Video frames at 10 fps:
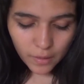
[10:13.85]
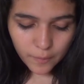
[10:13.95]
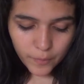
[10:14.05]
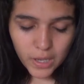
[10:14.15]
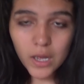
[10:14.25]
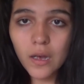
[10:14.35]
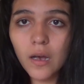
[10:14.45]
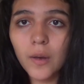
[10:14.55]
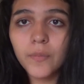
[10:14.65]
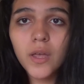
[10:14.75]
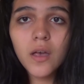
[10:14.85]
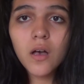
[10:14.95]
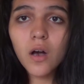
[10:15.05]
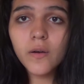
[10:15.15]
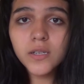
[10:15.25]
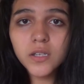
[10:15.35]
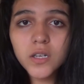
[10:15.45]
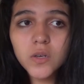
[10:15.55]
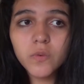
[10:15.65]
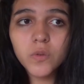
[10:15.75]
But always
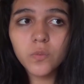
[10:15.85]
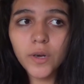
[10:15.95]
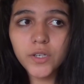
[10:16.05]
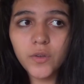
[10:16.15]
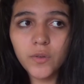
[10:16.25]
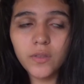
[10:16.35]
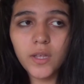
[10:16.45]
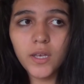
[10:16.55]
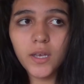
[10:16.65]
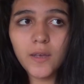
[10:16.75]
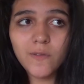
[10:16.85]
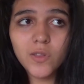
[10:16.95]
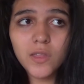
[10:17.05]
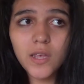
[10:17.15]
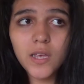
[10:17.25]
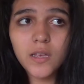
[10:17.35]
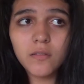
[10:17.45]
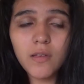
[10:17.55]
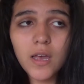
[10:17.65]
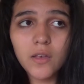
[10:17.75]
go with what you think. If you think
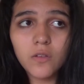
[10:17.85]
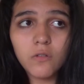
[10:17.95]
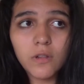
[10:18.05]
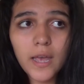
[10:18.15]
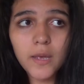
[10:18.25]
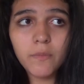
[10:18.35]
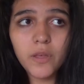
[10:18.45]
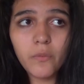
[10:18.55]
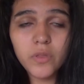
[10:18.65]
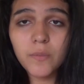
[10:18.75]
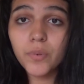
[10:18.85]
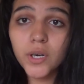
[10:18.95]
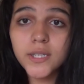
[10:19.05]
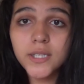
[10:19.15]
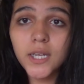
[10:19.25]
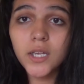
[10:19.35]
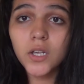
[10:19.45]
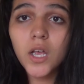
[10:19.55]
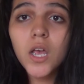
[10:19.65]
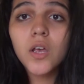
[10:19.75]
that you like being with a
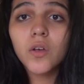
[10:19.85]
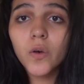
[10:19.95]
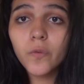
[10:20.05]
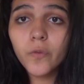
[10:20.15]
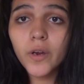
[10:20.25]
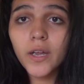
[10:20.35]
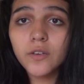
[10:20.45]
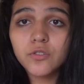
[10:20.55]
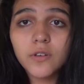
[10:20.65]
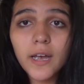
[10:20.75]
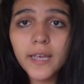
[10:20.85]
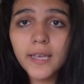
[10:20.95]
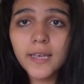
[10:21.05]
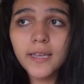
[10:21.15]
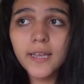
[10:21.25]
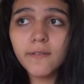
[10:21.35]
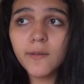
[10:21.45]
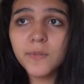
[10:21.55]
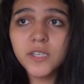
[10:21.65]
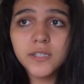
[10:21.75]
person, go for it, try it, give
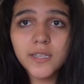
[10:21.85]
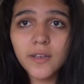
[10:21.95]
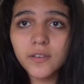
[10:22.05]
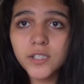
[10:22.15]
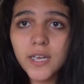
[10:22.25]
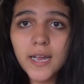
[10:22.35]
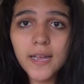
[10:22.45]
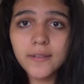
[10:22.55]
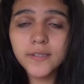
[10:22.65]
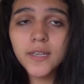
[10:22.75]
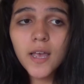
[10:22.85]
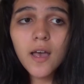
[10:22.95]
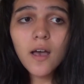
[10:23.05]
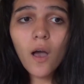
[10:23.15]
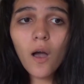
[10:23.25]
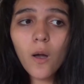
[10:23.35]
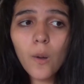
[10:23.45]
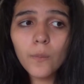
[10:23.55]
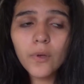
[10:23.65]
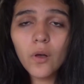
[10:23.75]
him a second chance.
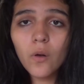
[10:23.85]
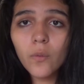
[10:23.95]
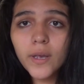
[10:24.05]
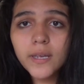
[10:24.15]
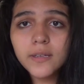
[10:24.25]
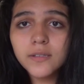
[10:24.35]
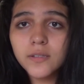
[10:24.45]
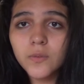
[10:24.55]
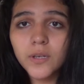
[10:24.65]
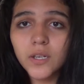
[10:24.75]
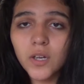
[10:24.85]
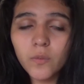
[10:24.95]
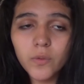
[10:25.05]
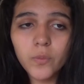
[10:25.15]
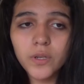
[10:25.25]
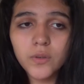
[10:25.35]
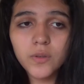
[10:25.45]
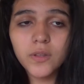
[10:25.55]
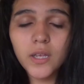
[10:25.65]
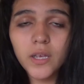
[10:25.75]
Always you want to go with what you
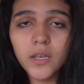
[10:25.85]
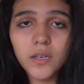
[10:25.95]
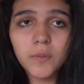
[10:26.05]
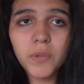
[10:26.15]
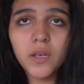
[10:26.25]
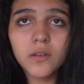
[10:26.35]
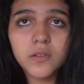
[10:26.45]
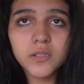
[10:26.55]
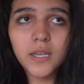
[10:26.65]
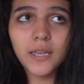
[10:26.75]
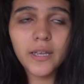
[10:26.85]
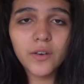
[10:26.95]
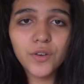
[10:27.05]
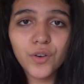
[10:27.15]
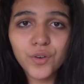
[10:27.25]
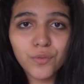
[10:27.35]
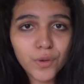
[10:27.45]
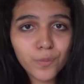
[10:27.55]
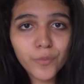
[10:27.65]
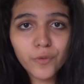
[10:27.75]
think, because then later you're gonna
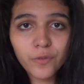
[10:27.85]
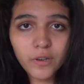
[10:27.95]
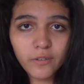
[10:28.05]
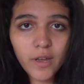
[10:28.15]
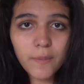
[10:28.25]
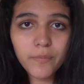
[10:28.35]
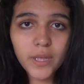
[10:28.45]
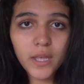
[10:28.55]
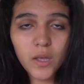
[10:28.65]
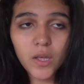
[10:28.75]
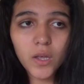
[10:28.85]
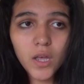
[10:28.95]
regret being